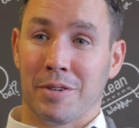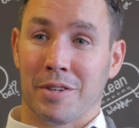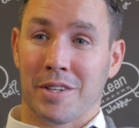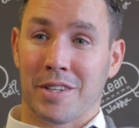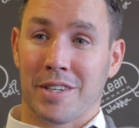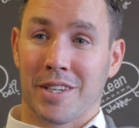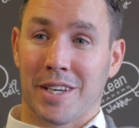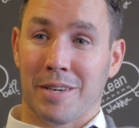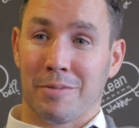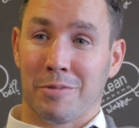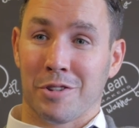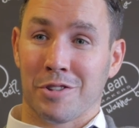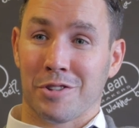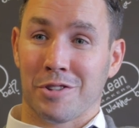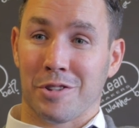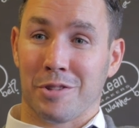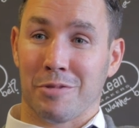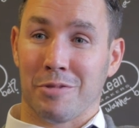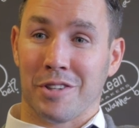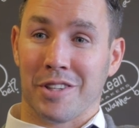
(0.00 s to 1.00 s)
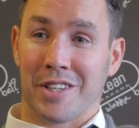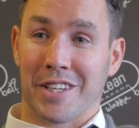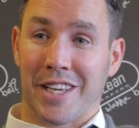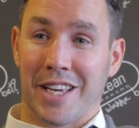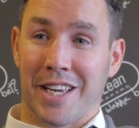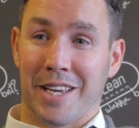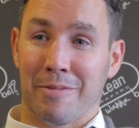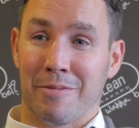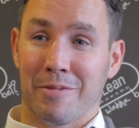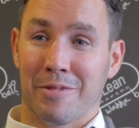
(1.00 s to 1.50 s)
and uh, Munster had won the
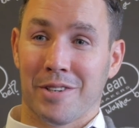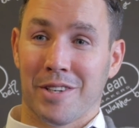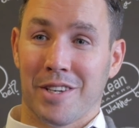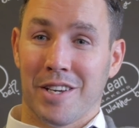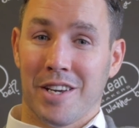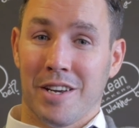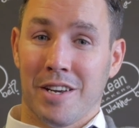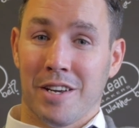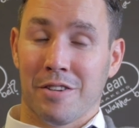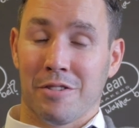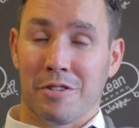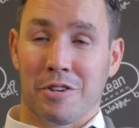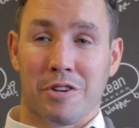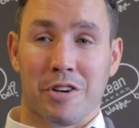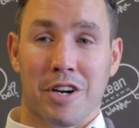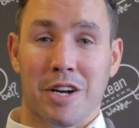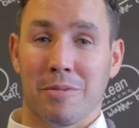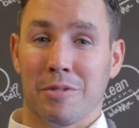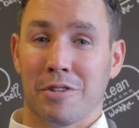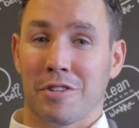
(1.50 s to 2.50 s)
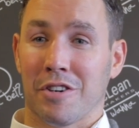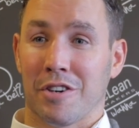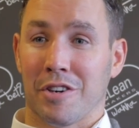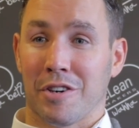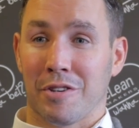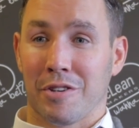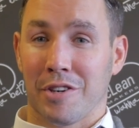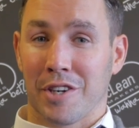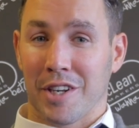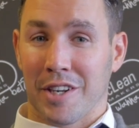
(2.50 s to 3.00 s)
game. Incredible
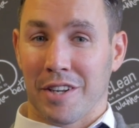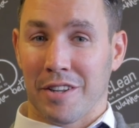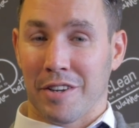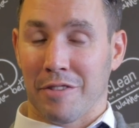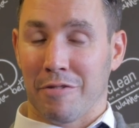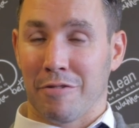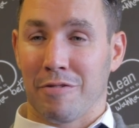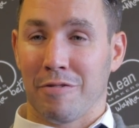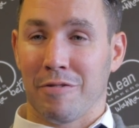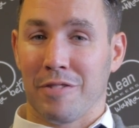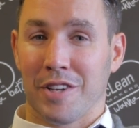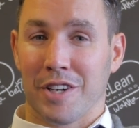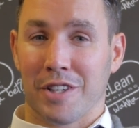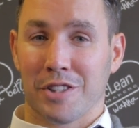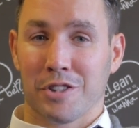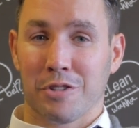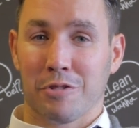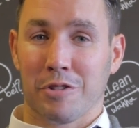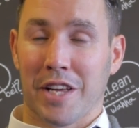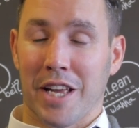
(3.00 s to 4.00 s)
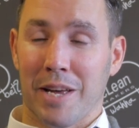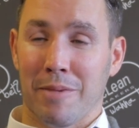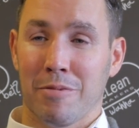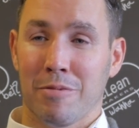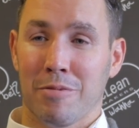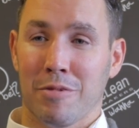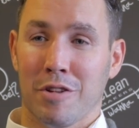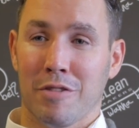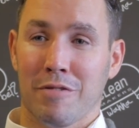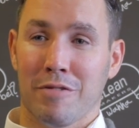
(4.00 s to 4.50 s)
turnaround, and they're they're so
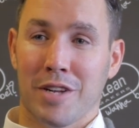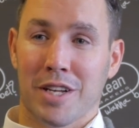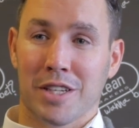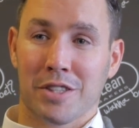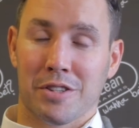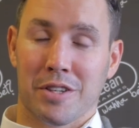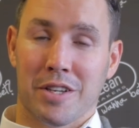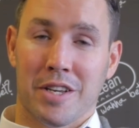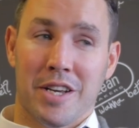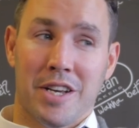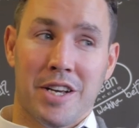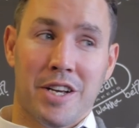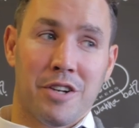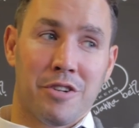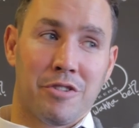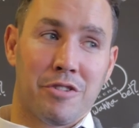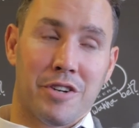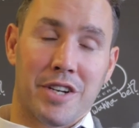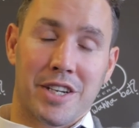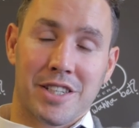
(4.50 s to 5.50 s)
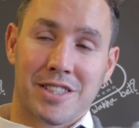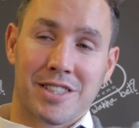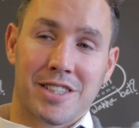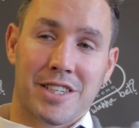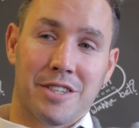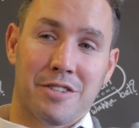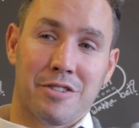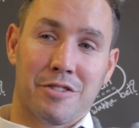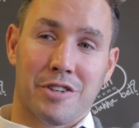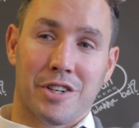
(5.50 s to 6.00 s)
capable of that
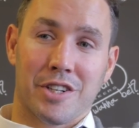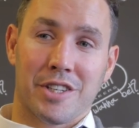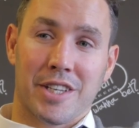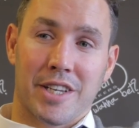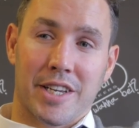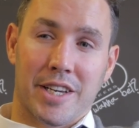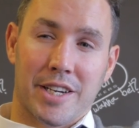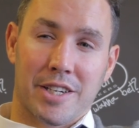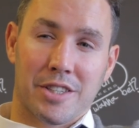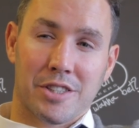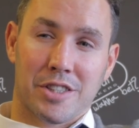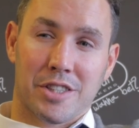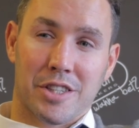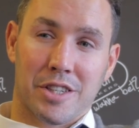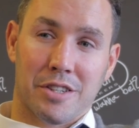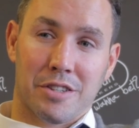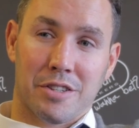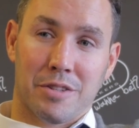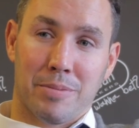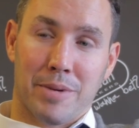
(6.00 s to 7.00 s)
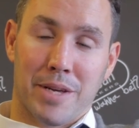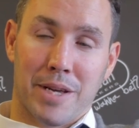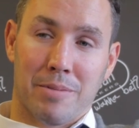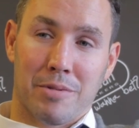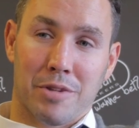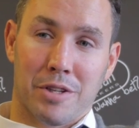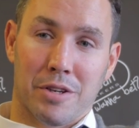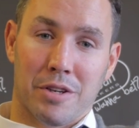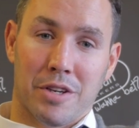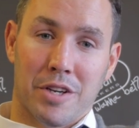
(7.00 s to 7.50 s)
traditionally throughout the years to, to be
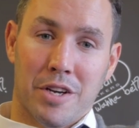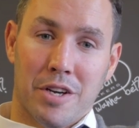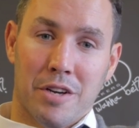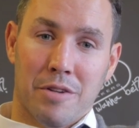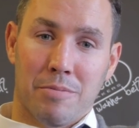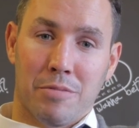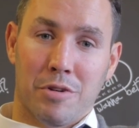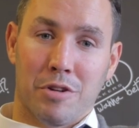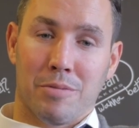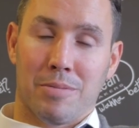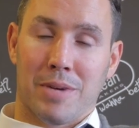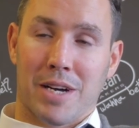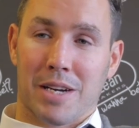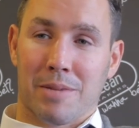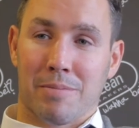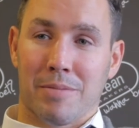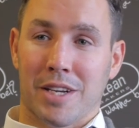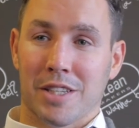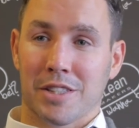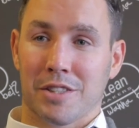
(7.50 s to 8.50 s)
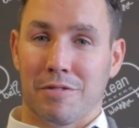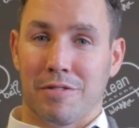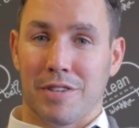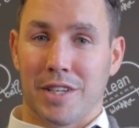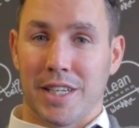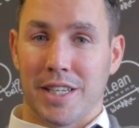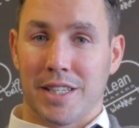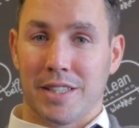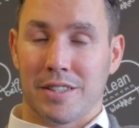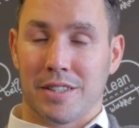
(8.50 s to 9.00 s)
able to pull back massive
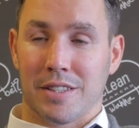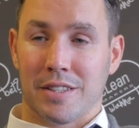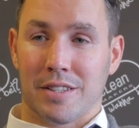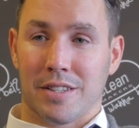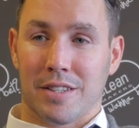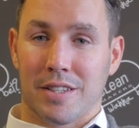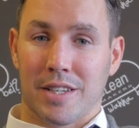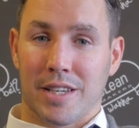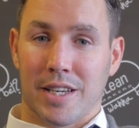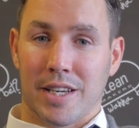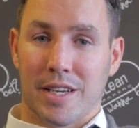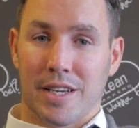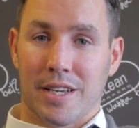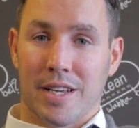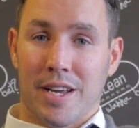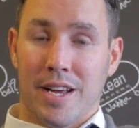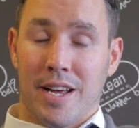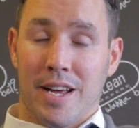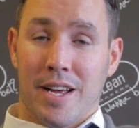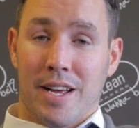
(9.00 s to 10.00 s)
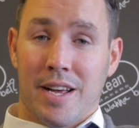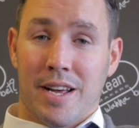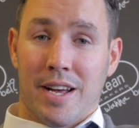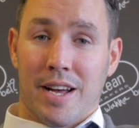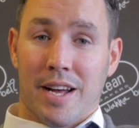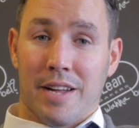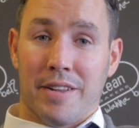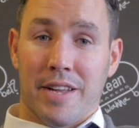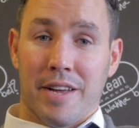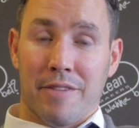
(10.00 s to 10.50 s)
leads, and uh,
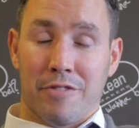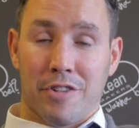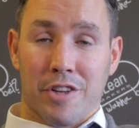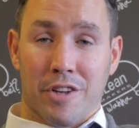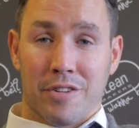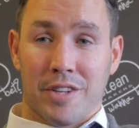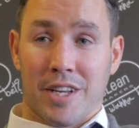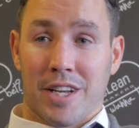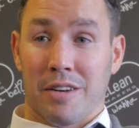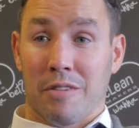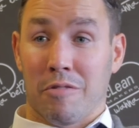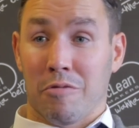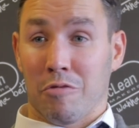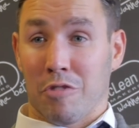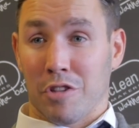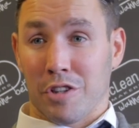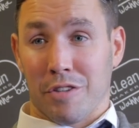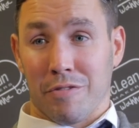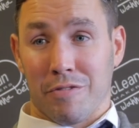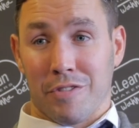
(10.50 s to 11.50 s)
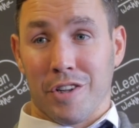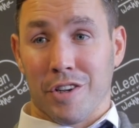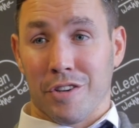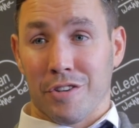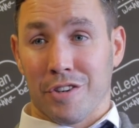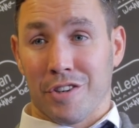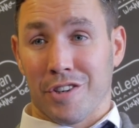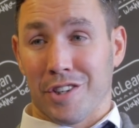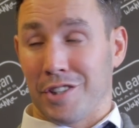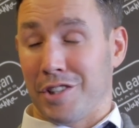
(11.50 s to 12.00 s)
and they've done that. What they've done
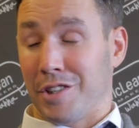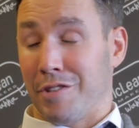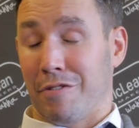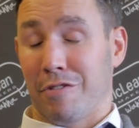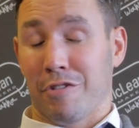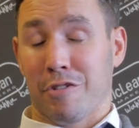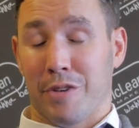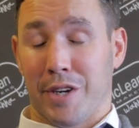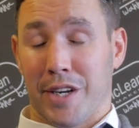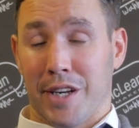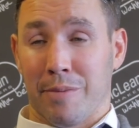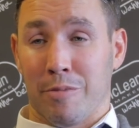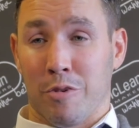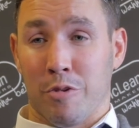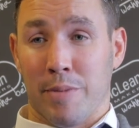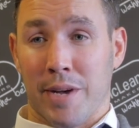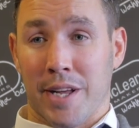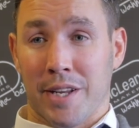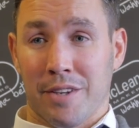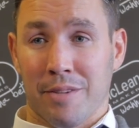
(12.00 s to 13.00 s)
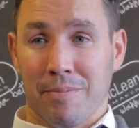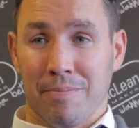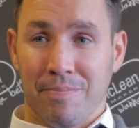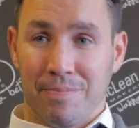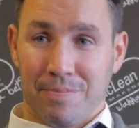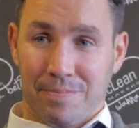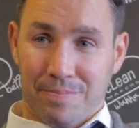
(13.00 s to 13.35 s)
now is they've created momentum